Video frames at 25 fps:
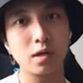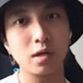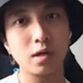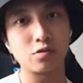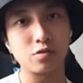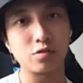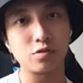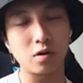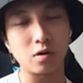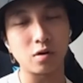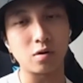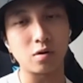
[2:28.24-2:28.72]

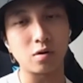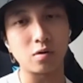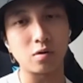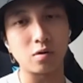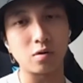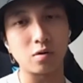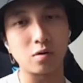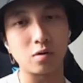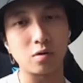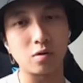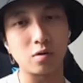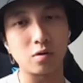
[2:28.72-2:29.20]

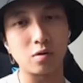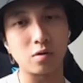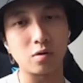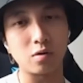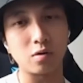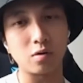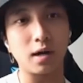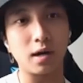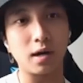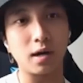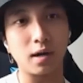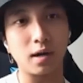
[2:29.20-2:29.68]
So
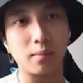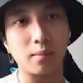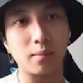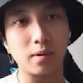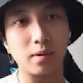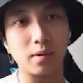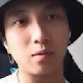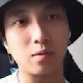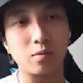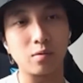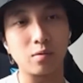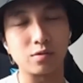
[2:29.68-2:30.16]

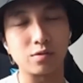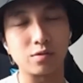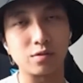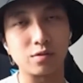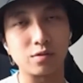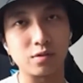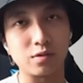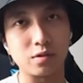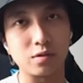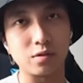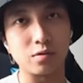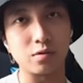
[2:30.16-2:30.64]
it
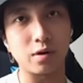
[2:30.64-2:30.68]
was,